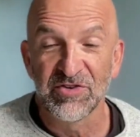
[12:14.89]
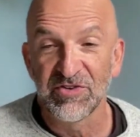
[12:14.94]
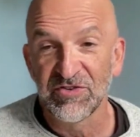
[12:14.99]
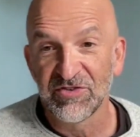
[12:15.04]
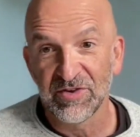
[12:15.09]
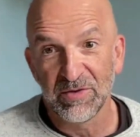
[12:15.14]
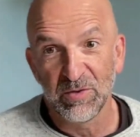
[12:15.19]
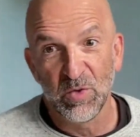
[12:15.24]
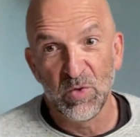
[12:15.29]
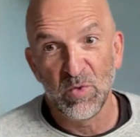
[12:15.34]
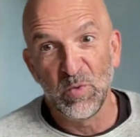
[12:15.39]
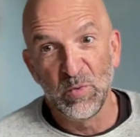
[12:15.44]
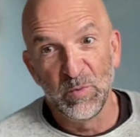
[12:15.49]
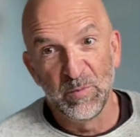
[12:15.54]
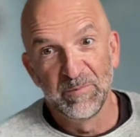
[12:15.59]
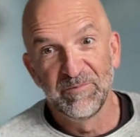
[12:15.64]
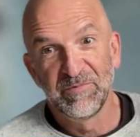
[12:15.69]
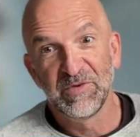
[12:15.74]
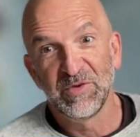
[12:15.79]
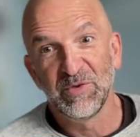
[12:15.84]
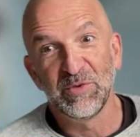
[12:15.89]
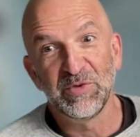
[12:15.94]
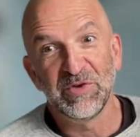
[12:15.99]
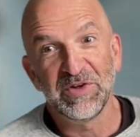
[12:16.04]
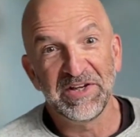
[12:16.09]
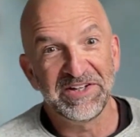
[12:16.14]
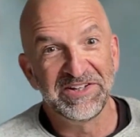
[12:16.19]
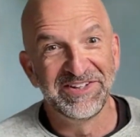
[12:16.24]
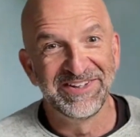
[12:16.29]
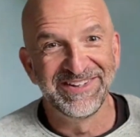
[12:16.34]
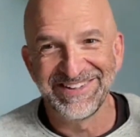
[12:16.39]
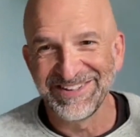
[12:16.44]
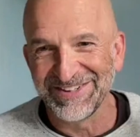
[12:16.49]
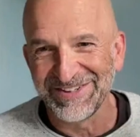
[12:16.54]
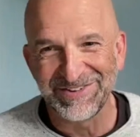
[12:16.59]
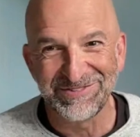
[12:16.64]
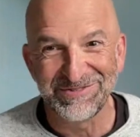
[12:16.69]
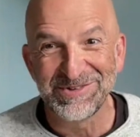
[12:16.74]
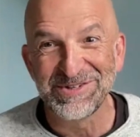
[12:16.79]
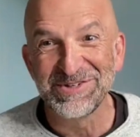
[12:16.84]
I said, oh, hold on.
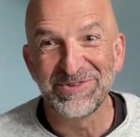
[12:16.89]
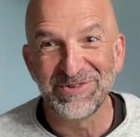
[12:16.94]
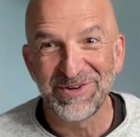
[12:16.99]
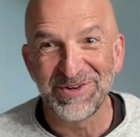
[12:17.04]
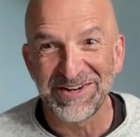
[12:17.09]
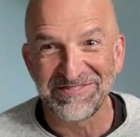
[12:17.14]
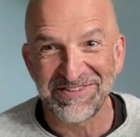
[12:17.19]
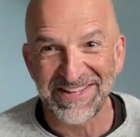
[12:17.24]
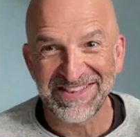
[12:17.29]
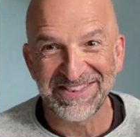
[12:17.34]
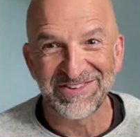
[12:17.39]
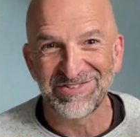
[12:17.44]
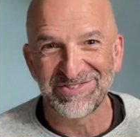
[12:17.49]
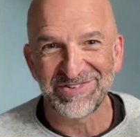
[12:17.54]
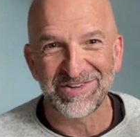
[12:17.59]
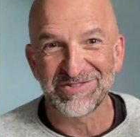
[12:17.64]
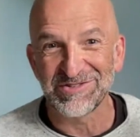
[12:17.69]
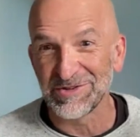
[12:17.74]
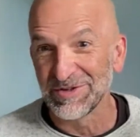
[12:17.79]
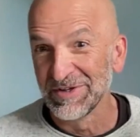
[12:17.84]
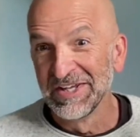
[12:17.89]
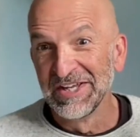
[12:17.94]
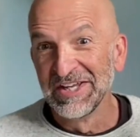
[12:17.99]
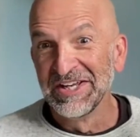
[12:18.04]
You and I have had this discussion.